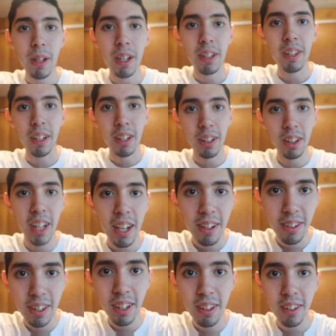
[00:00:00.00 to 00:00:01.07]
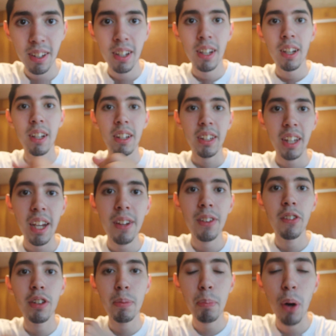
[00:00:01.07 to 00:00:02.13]
It's a classics
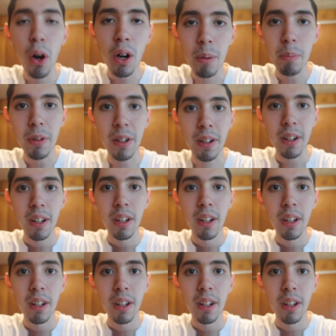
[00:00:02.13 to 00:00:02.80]
Kingdoms part Partment.